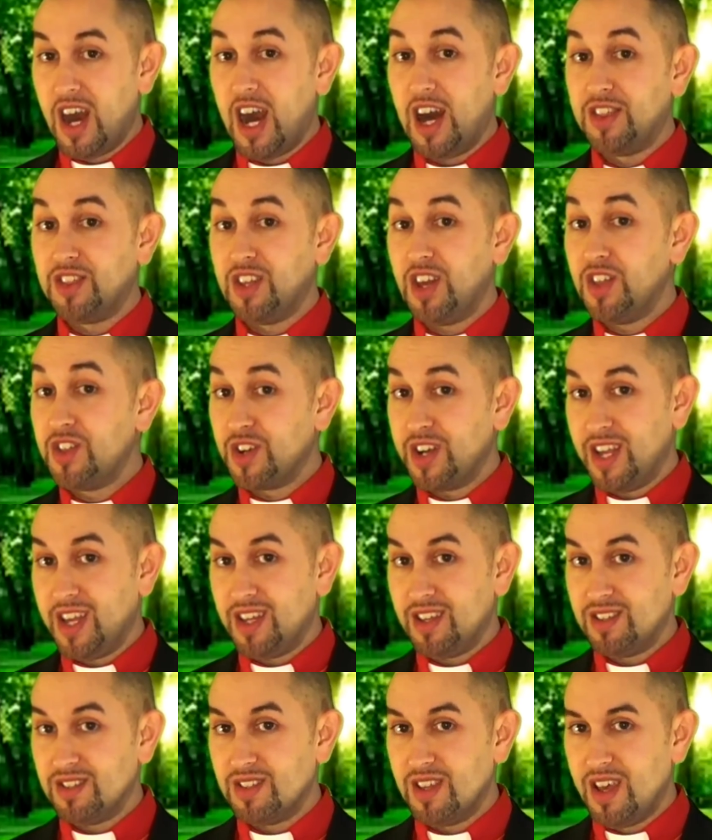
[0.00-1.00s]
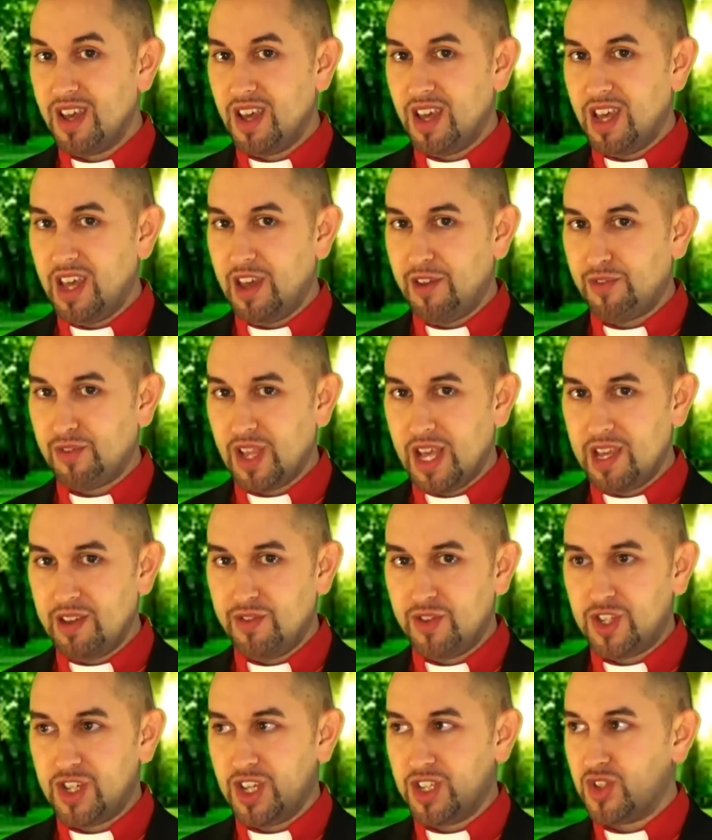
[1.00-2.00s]
On the other hand, if
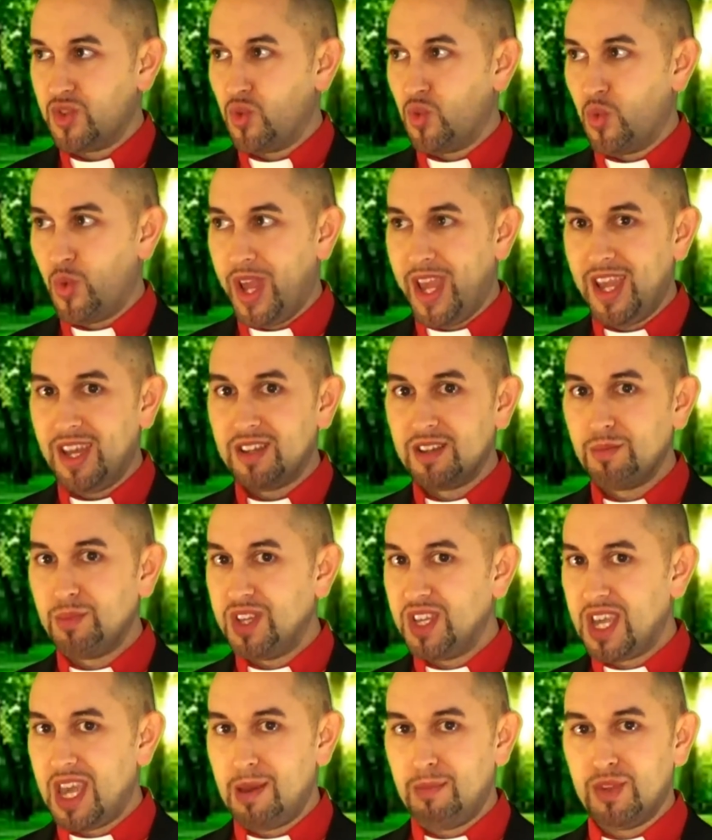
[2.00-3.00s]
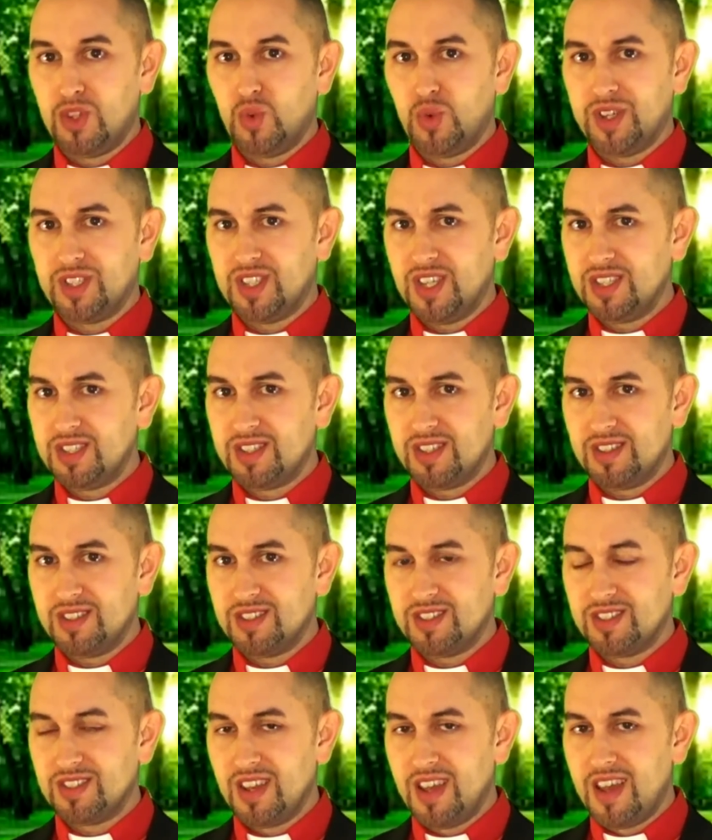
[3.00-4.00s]
life just randomly came into
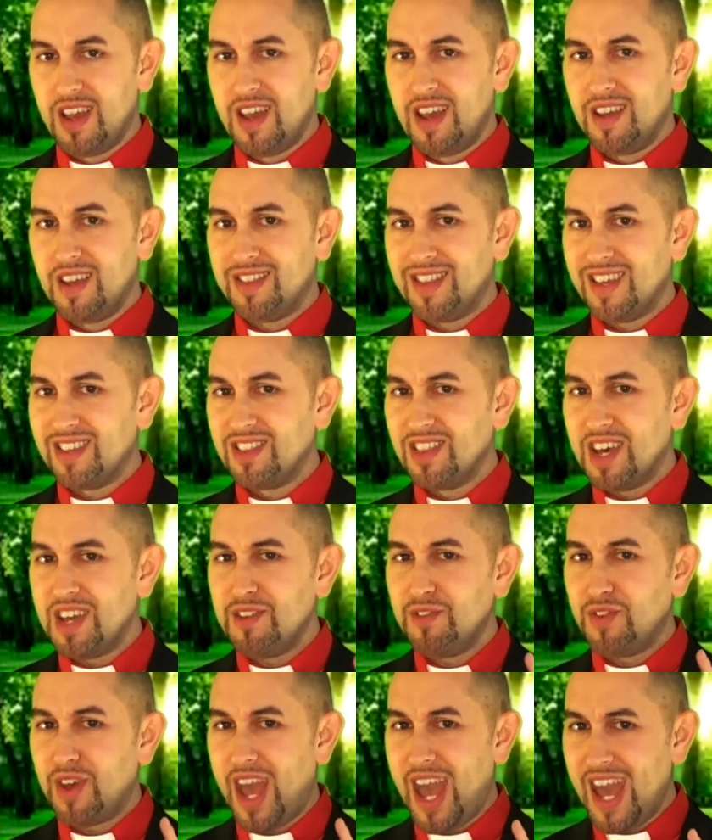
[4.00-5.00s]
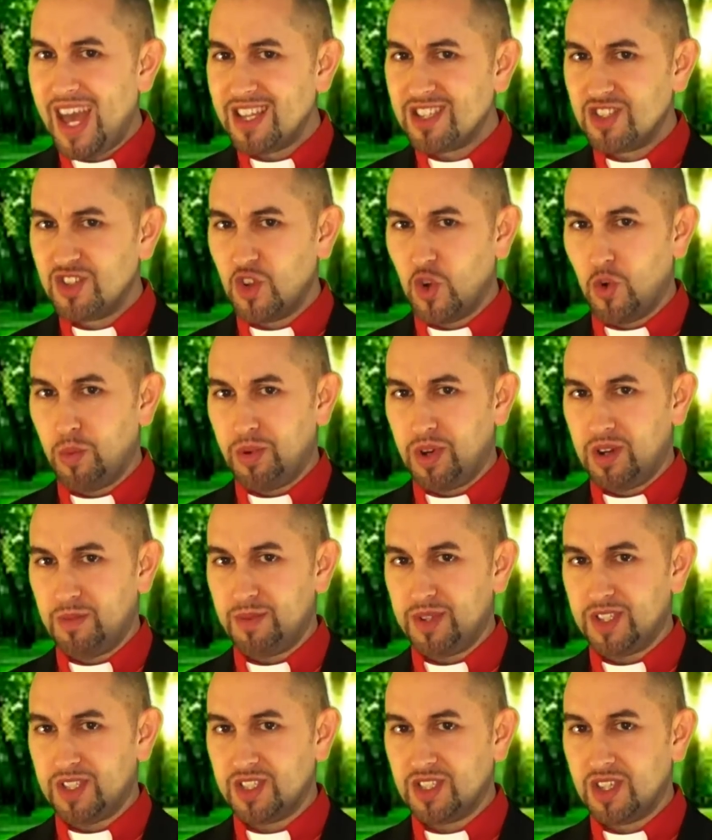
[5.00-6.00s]
existence, then life has no
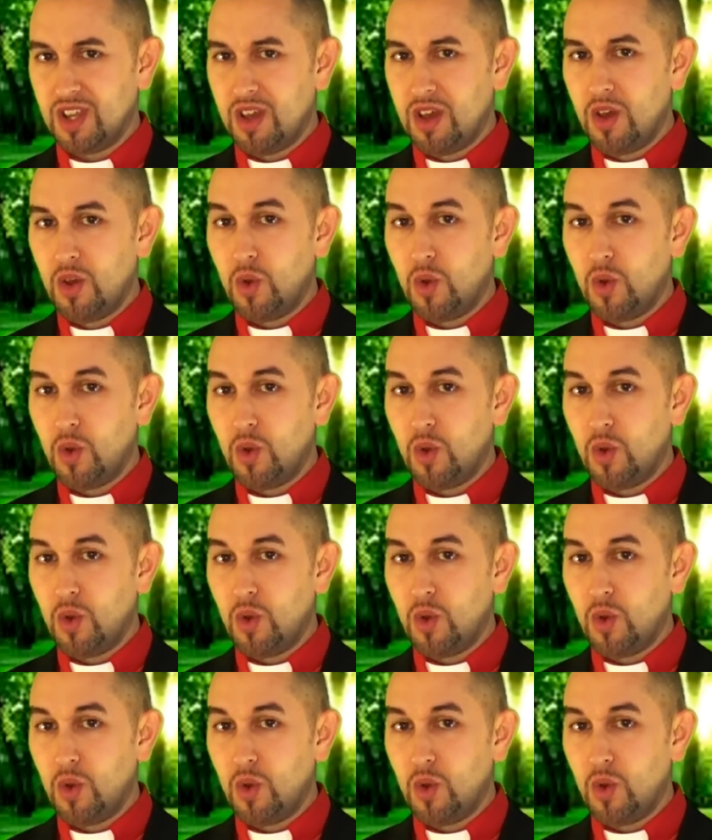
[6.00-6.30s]
purpose.